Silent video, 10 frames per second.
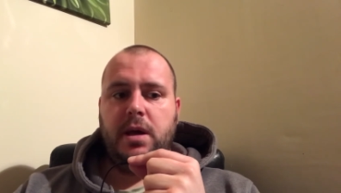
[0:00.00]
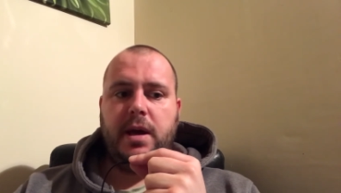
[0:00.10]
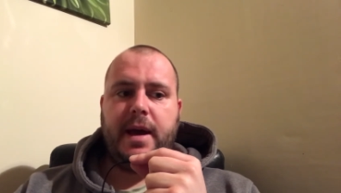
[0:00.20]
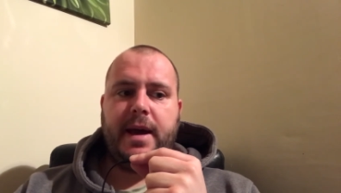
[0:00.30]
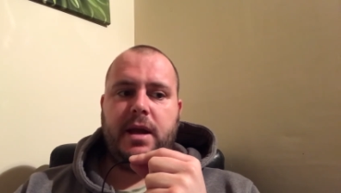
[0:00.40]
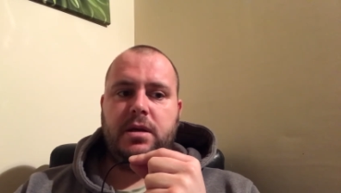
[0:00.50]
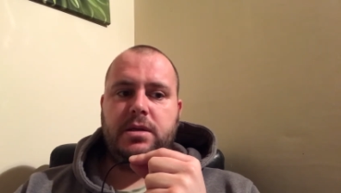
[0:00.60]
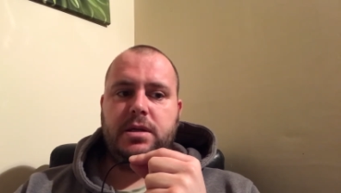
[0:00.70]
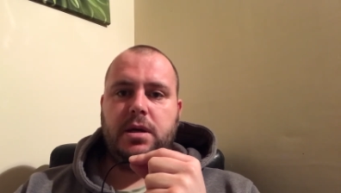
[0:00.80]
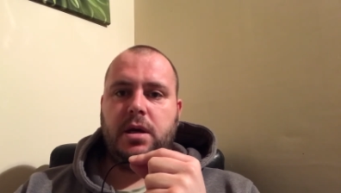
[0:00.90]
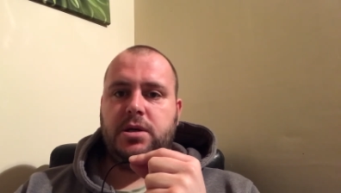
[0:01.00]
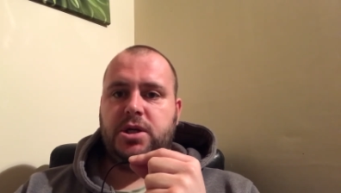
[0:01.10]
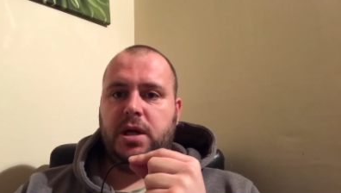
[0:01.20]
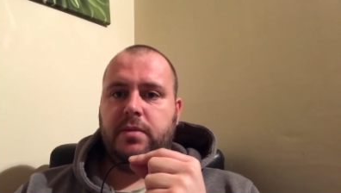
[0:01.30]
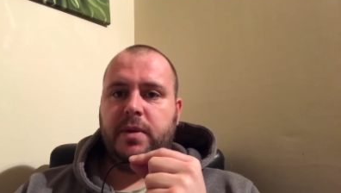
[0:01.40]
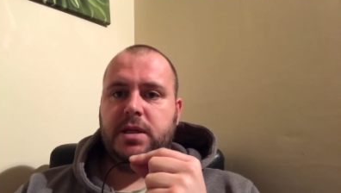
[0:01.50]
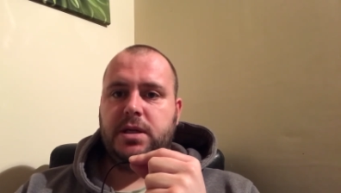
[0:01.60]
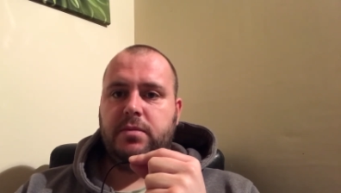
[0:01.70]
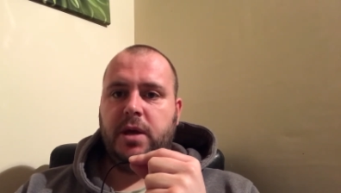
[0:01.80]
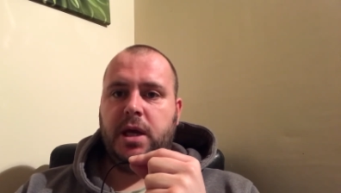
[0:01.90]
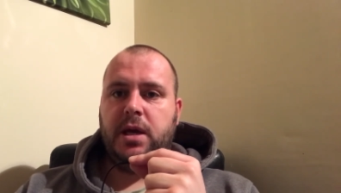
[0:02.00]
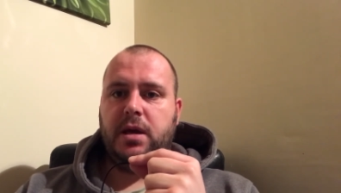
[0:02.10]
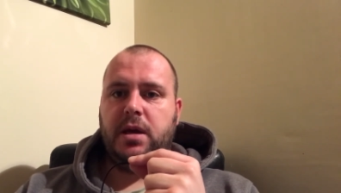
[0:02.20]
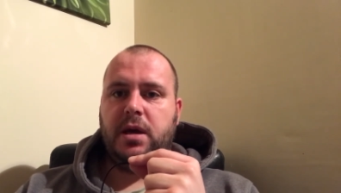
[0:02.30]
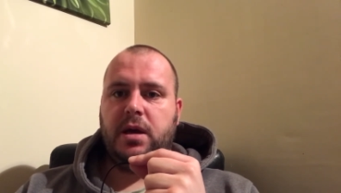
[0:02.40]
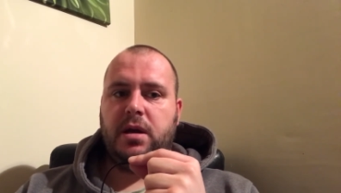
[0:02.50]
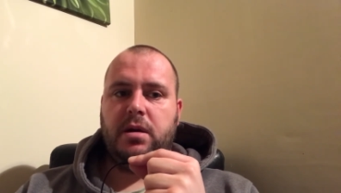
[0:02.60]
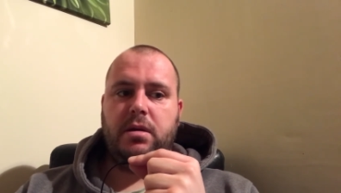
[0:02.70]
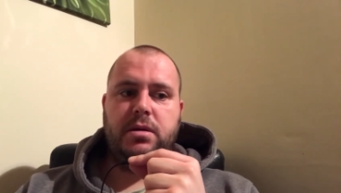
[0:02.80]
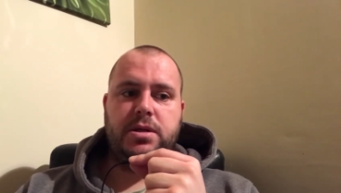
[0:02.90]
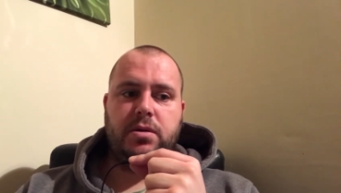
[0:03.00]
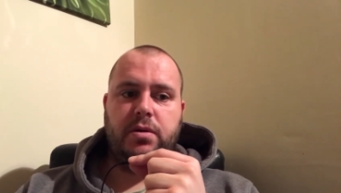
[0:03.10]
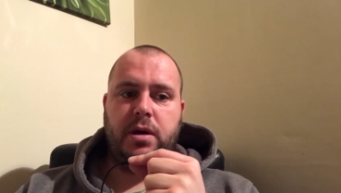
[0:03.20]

and she admitted me, and I saw a